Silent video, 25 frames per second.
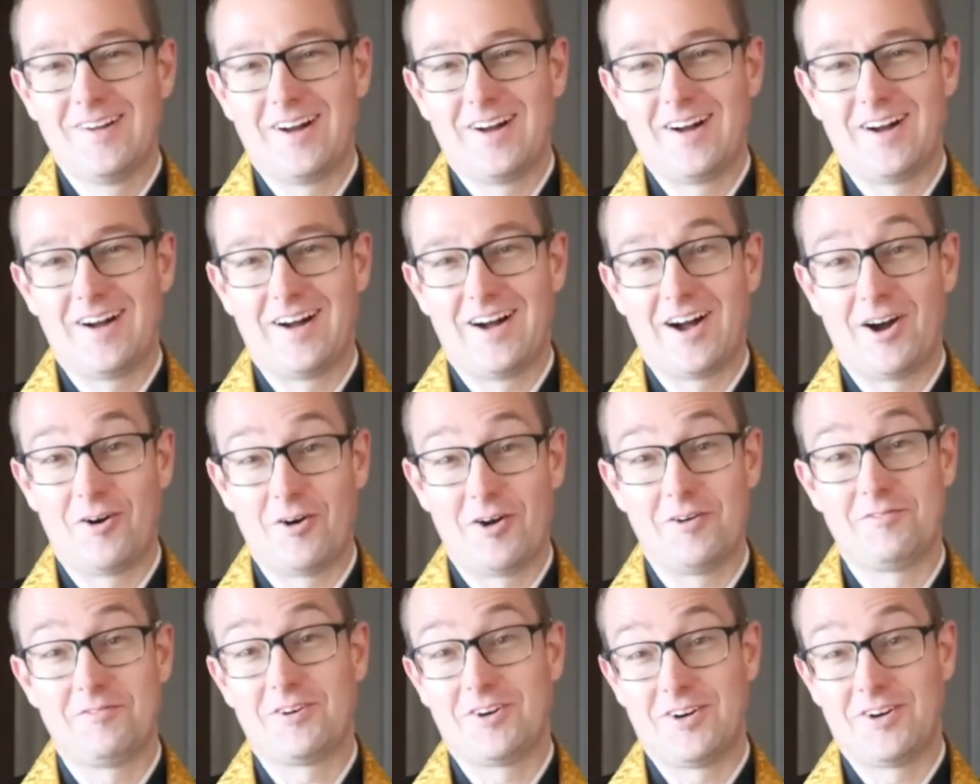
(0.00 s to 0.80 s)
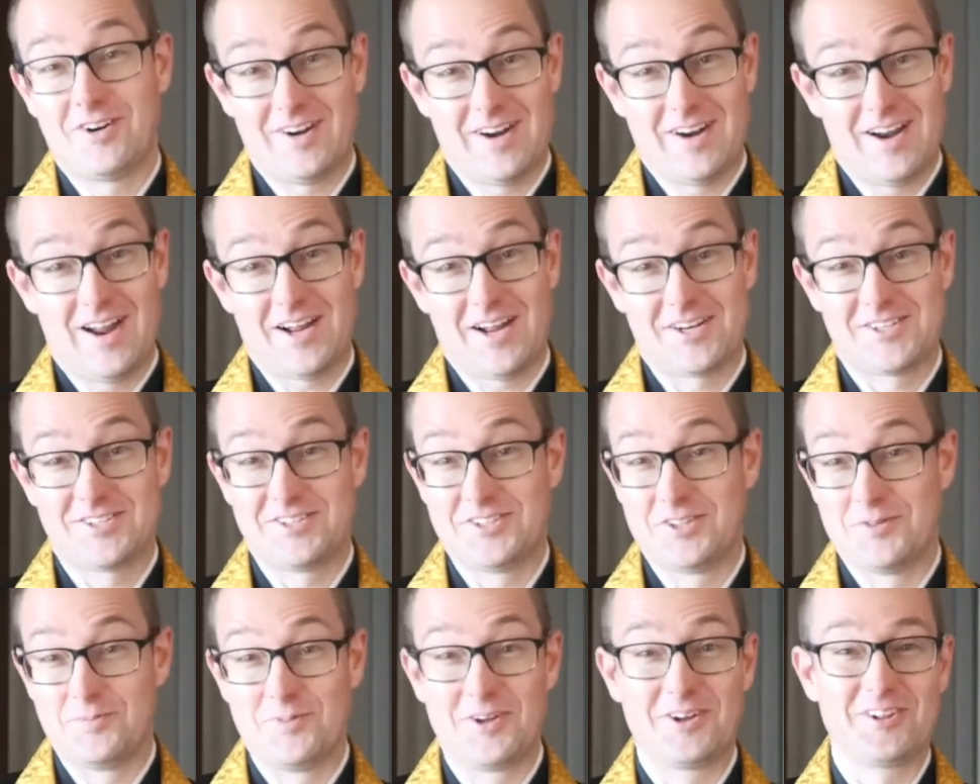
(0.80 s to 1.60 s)
However,
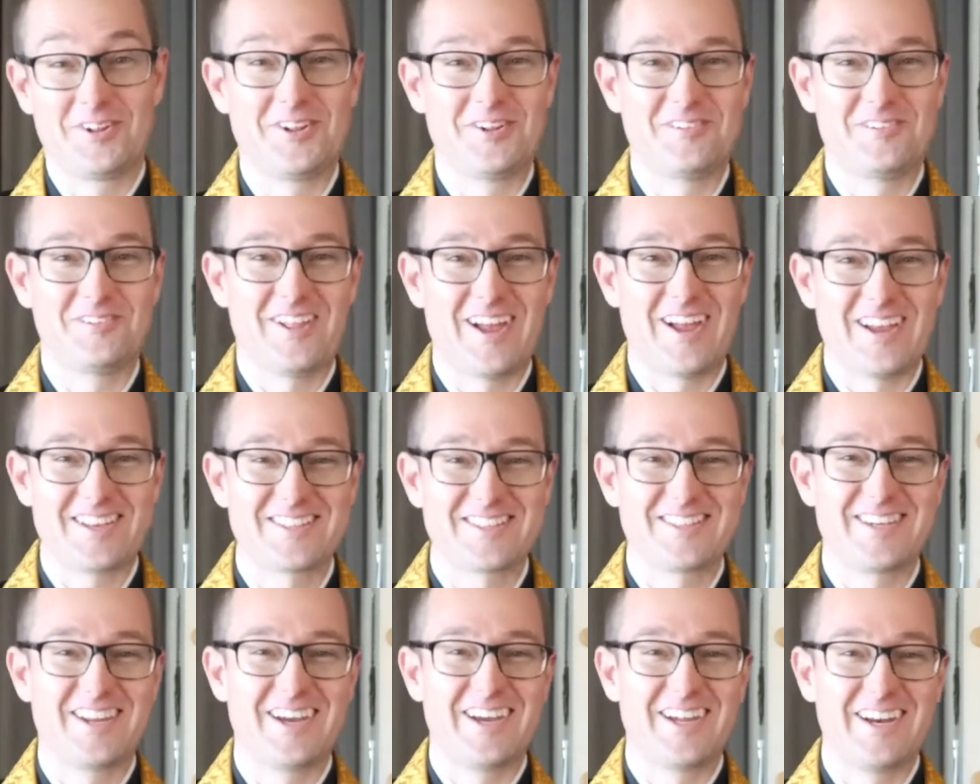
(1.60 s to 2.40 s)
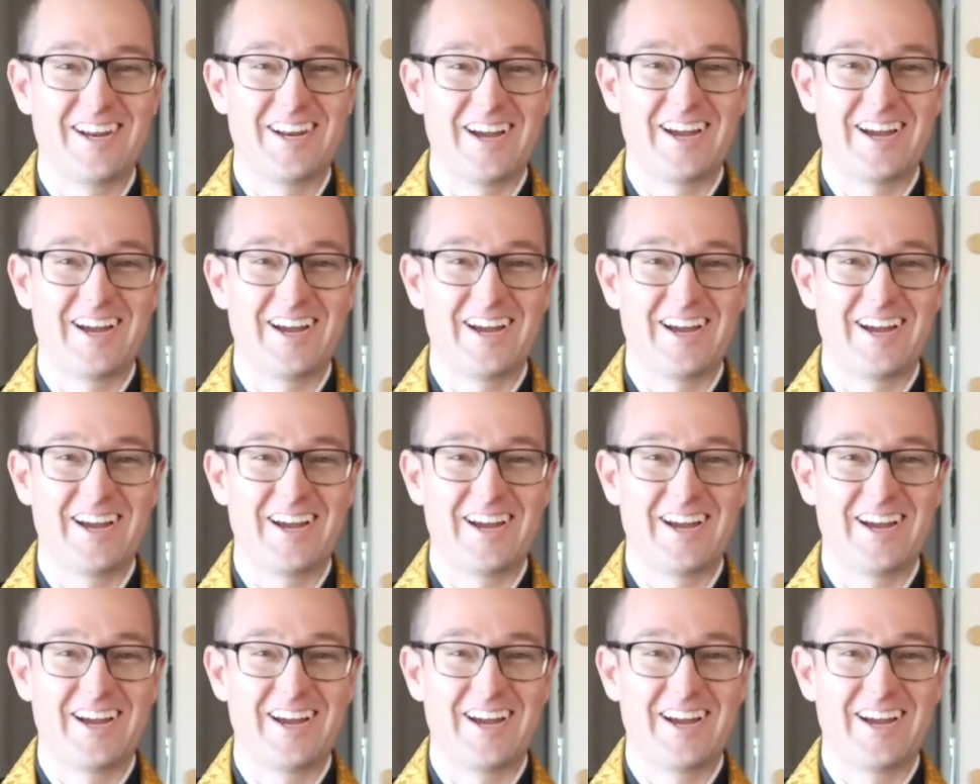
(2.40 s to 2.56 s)
actually, the middle of last night,